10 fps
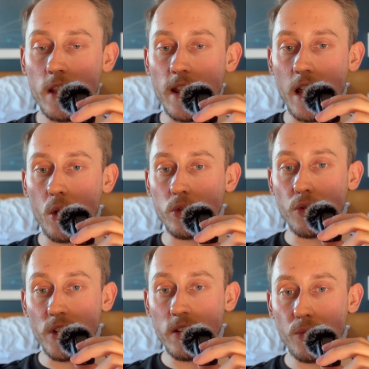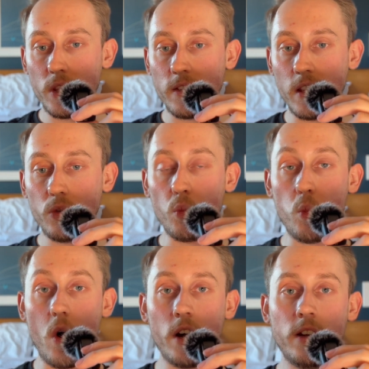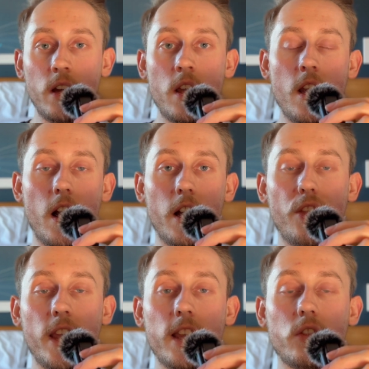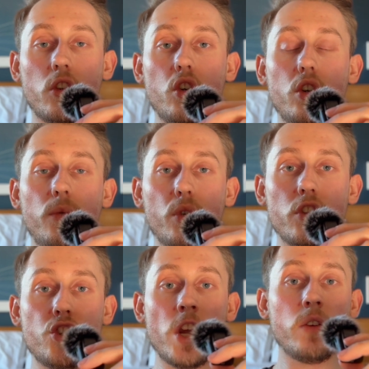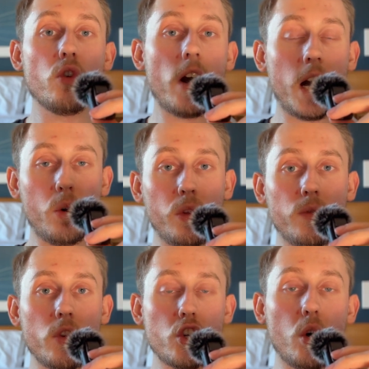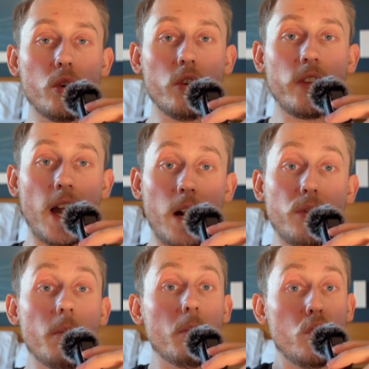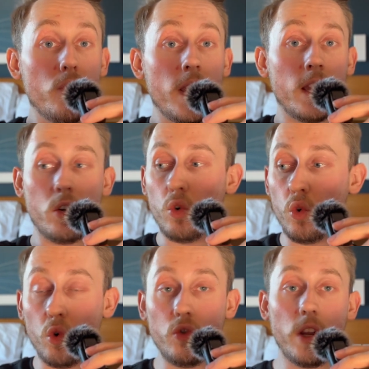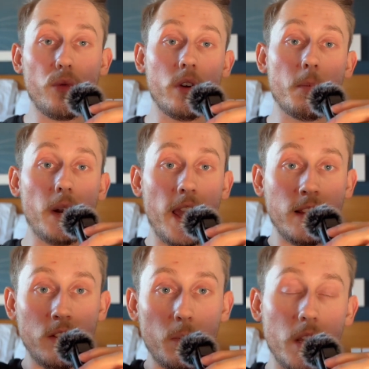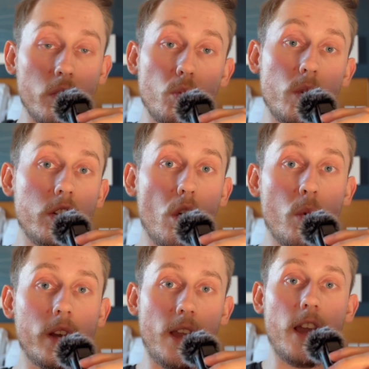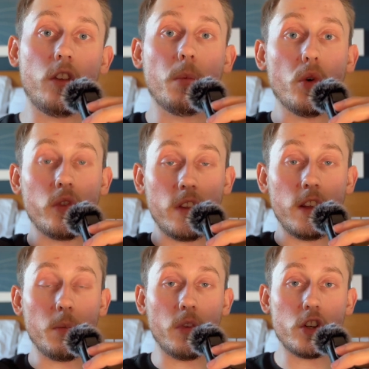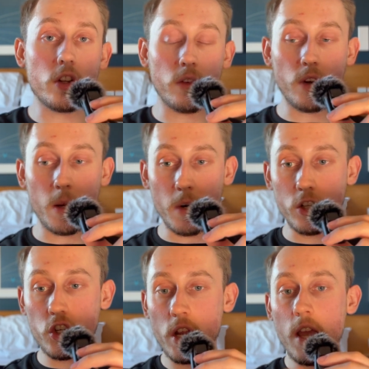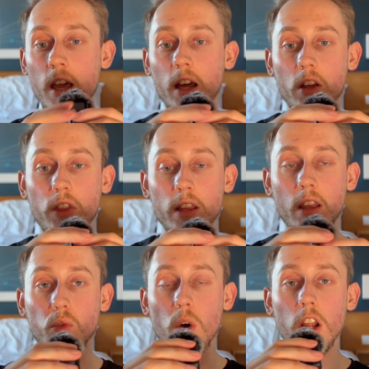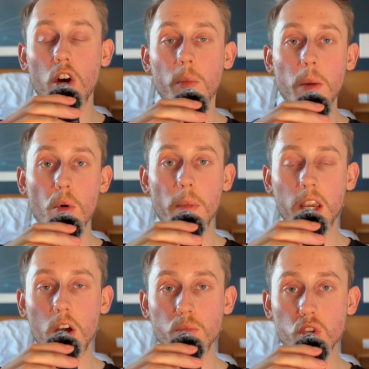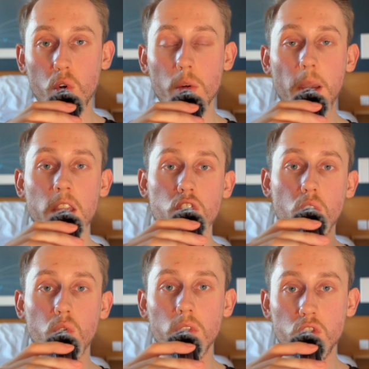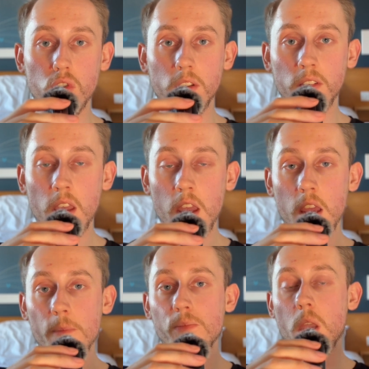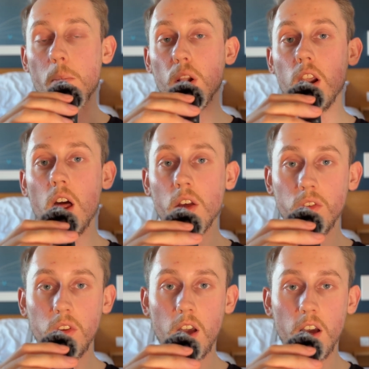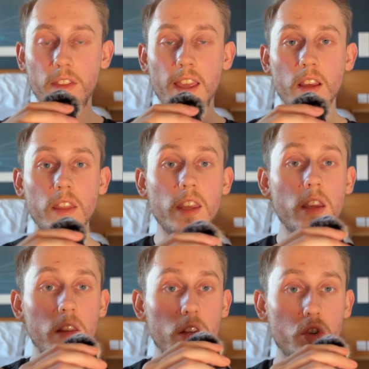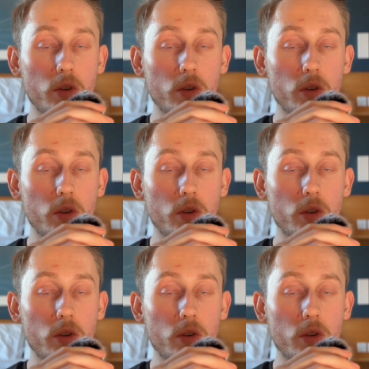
Now, the reason for this is, 1, I think it's good for the general health of the shoulders to have them moving in all different planes, because we don't get exposed to these positions very much. And I think that's why a lot of people pick up shoulder pain, shoulder injuries. Plus, I think the